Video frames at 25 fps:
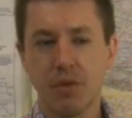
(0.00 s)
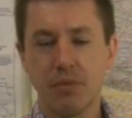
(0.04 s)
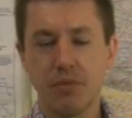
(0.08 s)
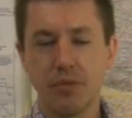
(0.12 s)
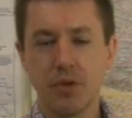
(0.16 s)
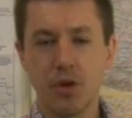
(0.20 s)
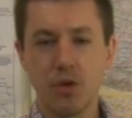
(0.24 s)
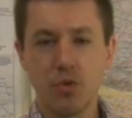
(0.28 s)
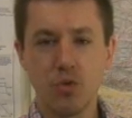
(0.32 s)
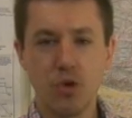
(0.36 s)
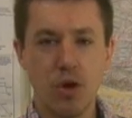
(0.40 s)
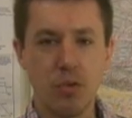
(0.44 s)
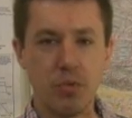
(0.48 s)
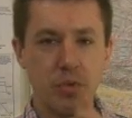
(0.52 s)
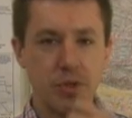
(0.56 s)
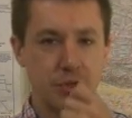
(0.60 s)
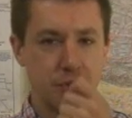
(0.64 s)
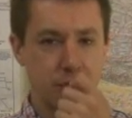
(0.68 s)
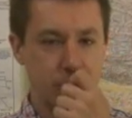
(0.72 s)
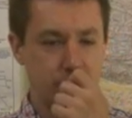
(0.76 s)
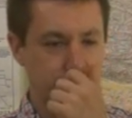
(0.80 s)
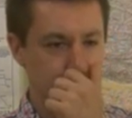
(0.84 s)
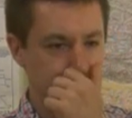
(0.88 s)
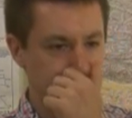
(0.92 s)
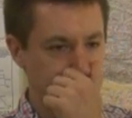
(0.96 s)
The
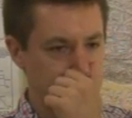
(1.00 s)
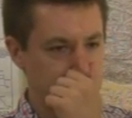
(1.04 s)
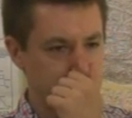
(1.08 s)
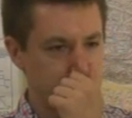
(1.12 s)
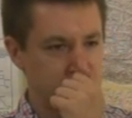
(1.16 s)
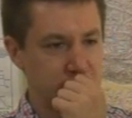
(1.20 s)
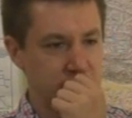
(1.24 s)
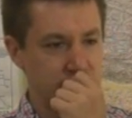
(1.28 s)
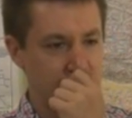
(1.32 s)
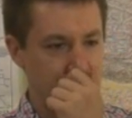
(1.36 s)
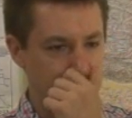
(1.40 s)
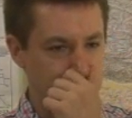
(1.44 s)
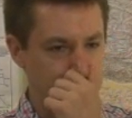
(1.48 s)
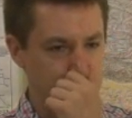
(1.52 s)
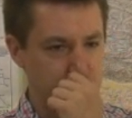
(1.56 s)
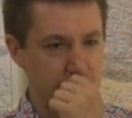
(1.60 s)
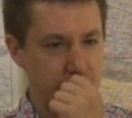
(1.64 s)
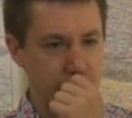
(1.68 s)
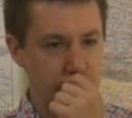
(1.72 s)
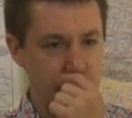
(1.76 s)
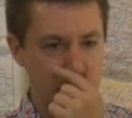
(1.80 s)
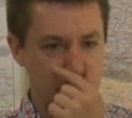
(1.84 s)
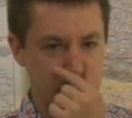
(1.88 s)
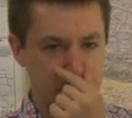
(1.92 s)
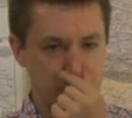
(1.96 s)
aromas and the
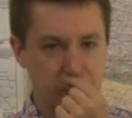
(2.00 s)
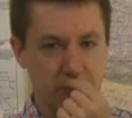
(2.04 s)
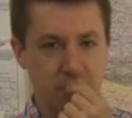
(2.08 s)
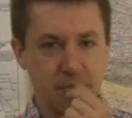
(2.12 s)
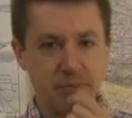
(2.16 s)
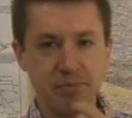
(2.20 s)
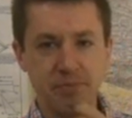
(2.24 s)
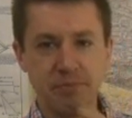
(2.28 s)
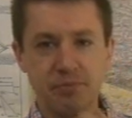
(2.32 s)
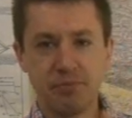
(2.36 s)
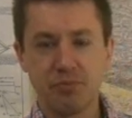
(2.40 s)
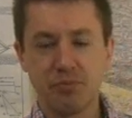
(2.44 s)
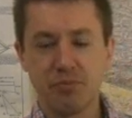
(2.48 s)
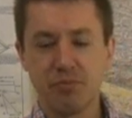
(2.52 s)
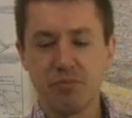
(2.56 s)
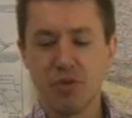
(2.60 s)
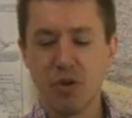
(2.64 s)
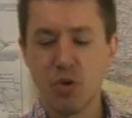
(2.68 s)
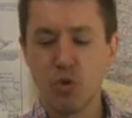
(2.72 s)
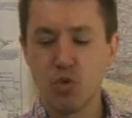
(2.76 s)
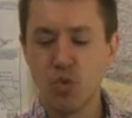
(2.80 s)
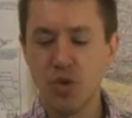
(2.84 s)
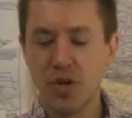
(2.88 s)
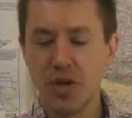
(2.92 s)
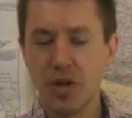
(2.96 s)
flavor
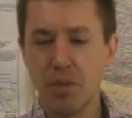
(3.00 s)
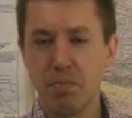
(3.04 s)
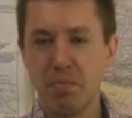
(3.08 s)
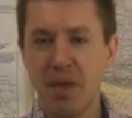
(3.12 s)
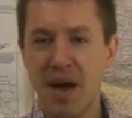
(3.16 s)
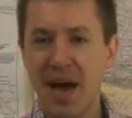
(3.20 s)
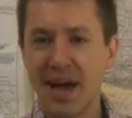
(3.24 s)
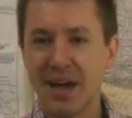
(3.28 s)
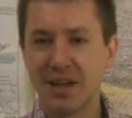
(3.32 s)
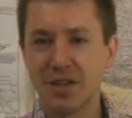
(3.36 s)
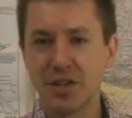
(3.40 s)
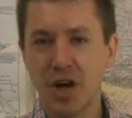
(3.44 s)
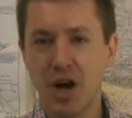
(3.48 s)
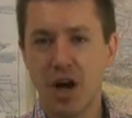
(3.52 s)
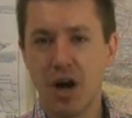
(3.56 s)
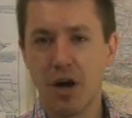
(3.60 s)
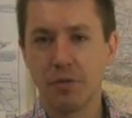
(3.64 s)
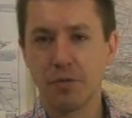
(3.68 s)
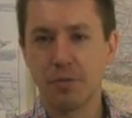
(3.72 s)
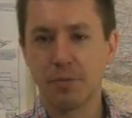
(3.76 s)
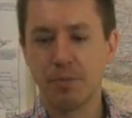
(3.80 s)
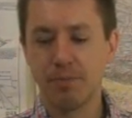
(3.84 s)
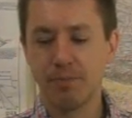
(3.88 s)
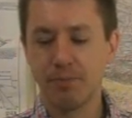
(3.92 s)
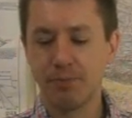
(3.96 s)
really backed
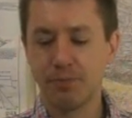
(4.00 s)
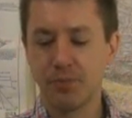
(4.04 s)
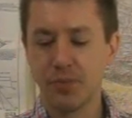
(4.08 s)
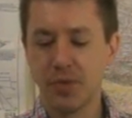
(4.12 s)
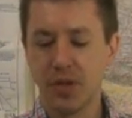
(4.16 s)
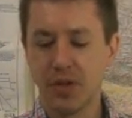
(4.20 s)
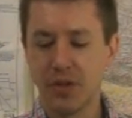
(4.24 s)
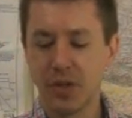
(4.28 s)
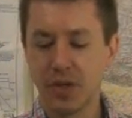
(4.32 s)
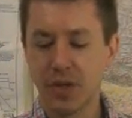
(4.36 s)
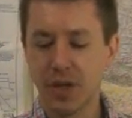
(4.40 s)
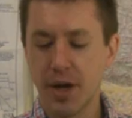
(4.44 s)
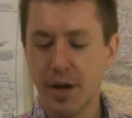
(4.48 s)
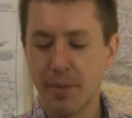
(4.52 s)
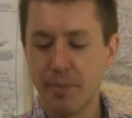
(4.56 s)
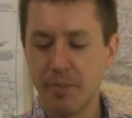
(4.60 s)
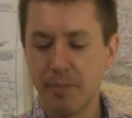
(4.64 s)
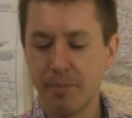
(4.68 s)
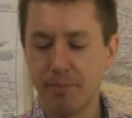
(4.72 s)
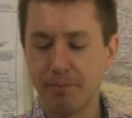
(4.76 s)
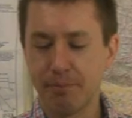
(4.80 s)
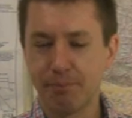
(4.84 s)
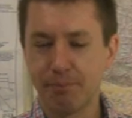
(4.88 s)
off in the cup.